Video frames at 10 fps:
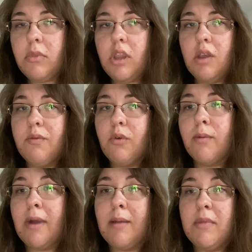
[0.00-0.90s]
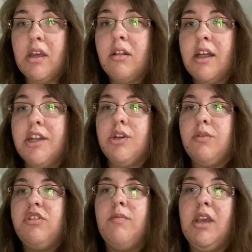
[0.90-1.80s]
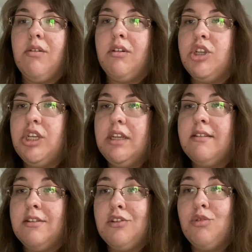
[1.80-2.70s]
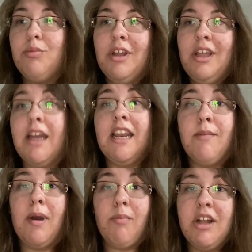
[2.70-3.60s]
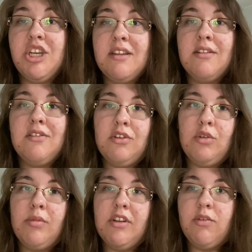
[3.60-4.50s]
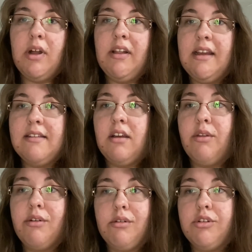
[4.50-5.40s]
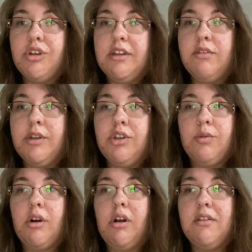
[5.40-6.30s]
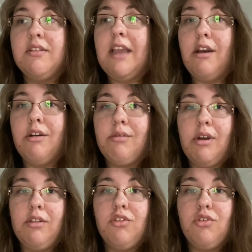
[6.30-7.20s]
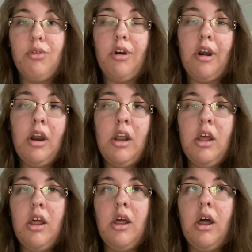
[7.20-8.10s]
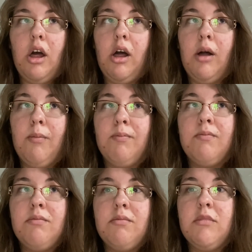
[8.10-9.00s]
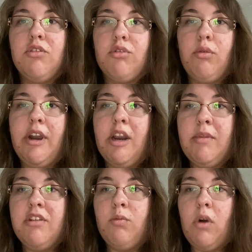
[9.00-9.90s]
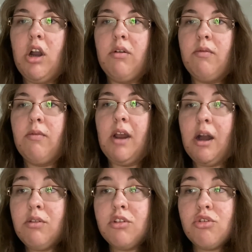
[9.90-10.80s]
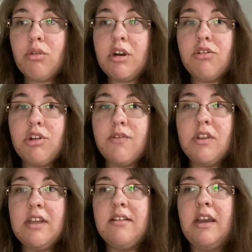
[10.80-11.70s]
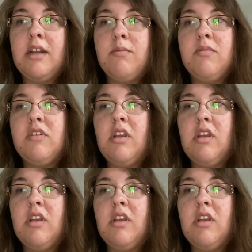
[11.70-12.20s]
For my meal, I chose to make grilled cheese and soup. I needed to buy bread, cheese, and soup, as well as other groceries, which were all scattered throughout the store. This required me to walk around the store and search for these items.